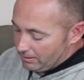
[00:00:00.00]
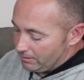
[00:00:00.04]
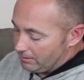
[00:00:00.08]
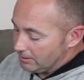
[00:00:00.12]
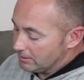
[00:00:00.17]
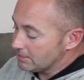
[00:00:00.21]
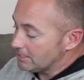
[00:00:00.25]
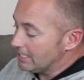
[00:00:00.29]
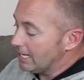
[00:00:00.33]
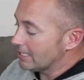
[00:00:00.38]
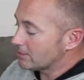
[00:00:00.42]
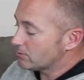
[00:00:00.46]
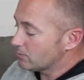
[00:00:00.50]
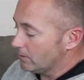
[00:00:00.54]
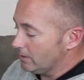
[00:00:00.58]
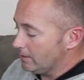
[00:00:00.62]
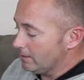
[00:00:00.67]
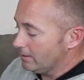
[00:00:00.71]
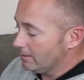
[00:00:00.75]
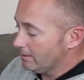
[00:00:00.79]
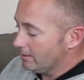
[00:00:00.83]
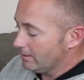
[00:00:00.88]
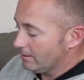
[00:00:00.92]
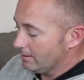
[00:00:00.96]
This next
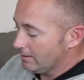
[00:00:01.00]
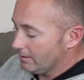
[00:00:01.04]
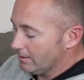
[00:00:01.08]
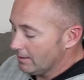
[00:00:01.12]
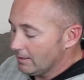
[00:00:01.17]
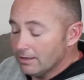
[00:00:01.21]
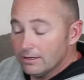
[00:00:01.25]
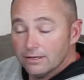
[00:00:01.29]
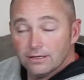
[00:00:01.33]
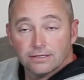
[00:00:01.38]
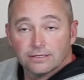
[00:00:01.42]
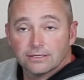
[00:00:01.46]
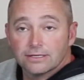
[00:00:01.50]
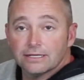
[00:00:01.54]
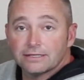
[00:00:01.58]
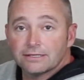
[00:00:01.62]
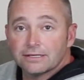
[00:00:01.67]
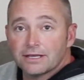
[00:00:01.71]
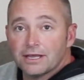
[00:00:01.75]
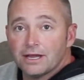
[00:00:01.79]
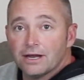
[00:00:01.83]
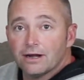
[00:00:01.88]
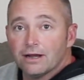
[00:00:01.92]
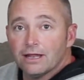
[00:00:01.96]
one, got
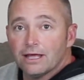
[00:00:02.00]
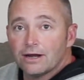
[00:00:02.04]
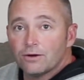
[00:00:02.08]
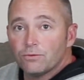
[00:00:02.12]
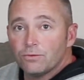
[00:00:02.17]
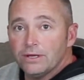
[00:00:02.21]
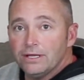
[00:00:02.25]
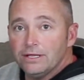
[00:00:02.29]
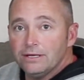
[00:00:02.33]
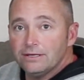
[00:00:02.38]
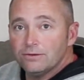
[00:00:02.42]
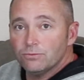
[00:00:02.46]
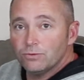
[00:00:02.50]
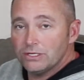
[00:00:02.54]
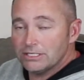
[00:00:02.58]
the Carolina Weed.